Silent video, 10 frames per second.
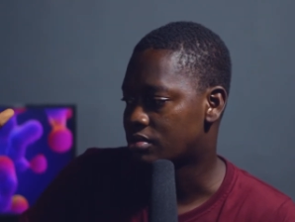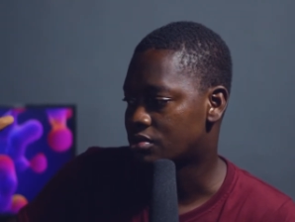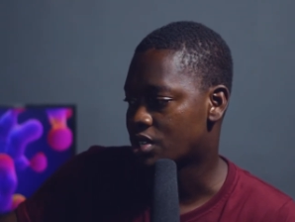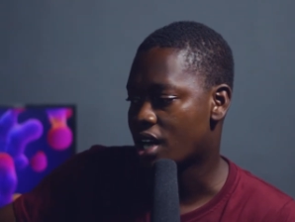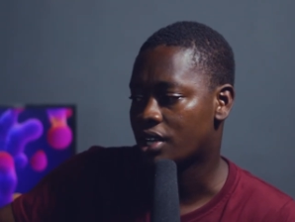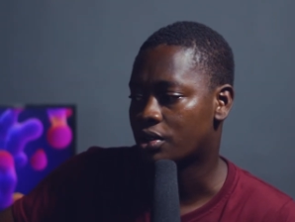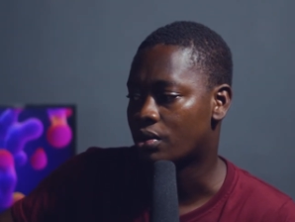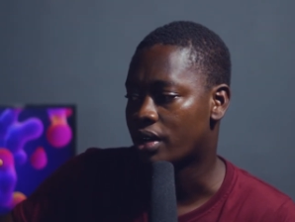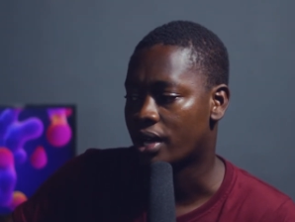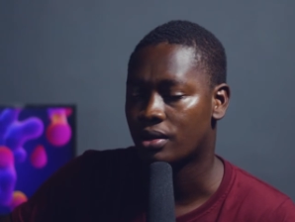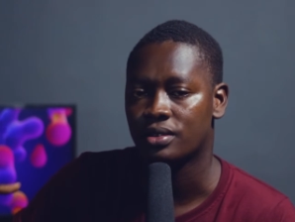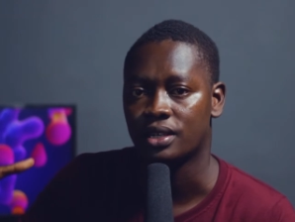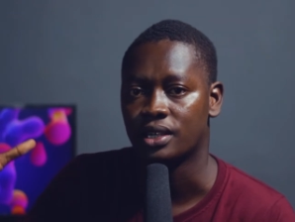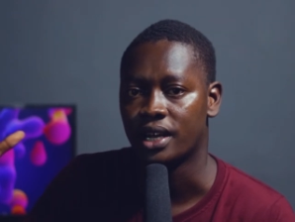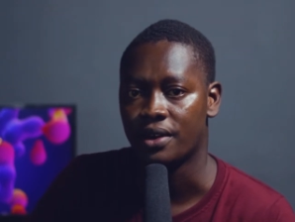track your health
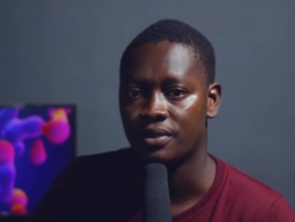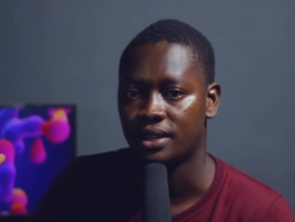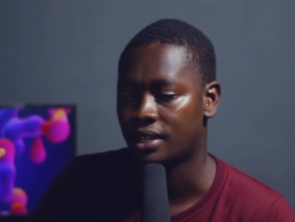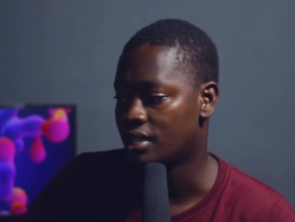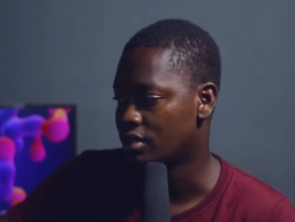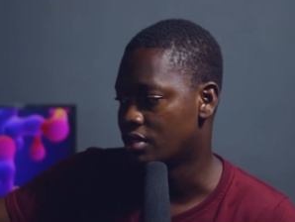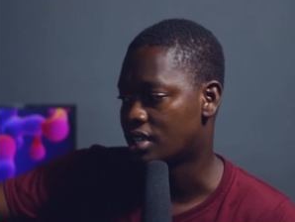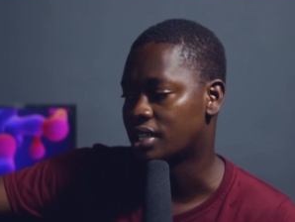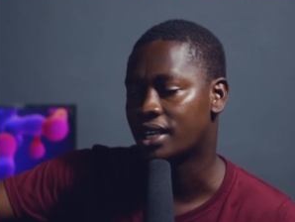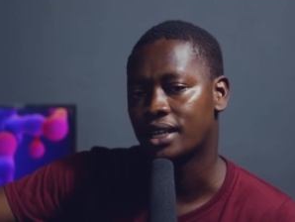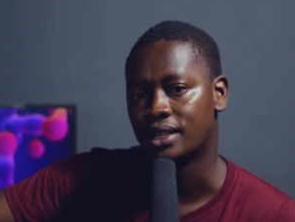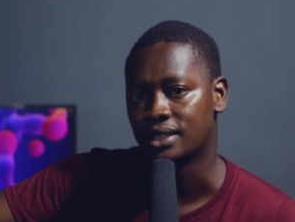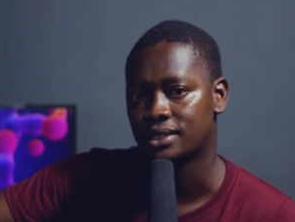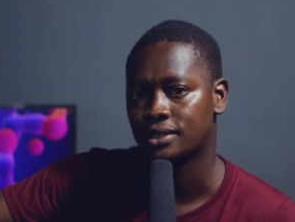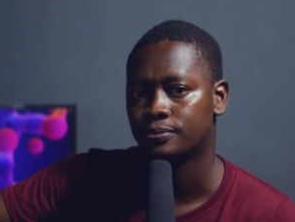and everything, you can get
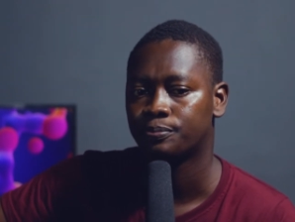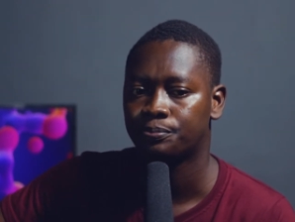this.